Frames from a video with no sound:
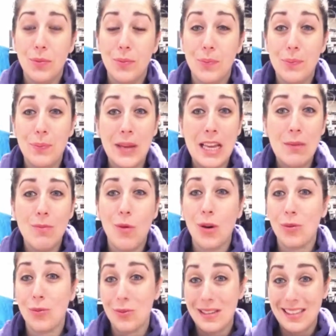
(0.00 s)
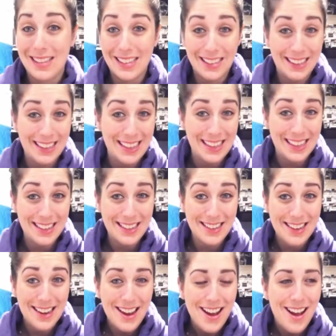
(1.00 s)
be more
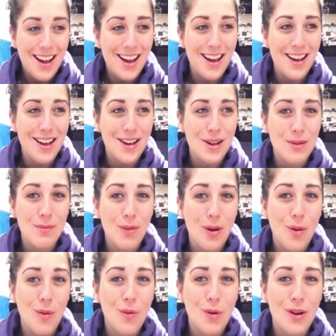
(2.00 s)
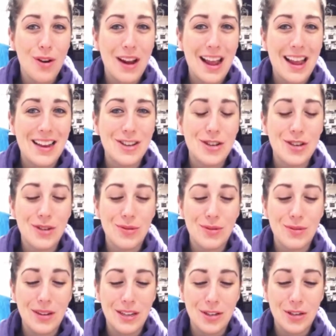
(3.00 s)
resilient, and
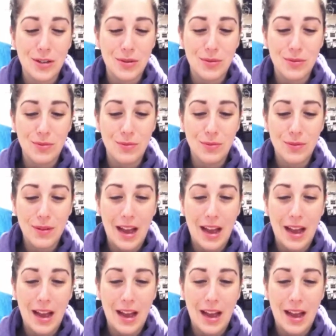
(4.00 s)
to